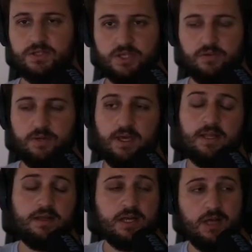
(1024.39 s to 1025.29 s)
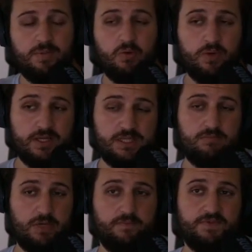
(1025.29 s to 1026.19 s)
So in the coming weeks
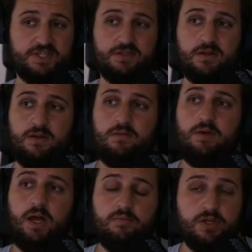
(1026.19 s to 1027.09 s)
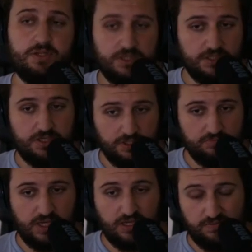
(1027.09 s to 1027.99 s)
and months, I'm going to continue
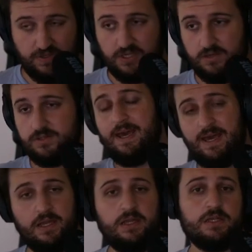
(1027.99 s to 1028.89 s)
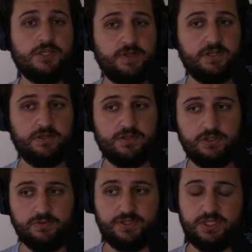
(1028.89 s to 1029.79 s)
making videos. And in these videos,
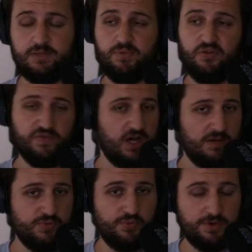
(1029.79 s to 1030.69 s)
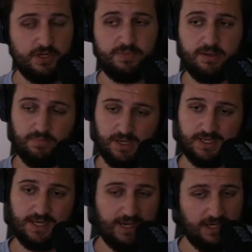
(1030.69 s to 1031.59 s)
you'll see both Arms Warrior being
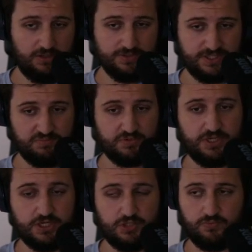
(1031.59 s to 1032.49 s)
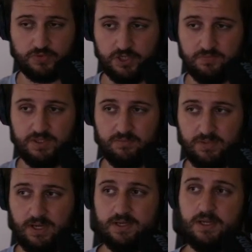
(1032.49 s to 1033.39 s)
played and you'll see Protection Warrior being
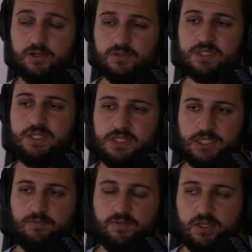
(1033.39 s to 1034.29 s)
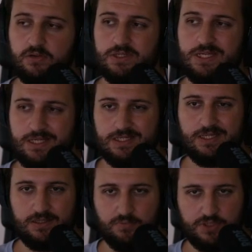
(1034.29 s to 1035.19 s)
played. And you'll see some of the
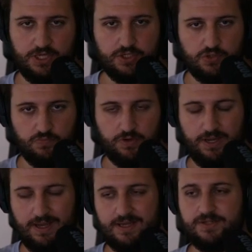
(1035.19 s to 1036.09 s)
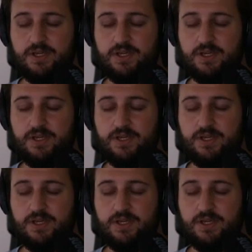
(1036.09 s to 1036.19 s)
utility that Protection Warrior has.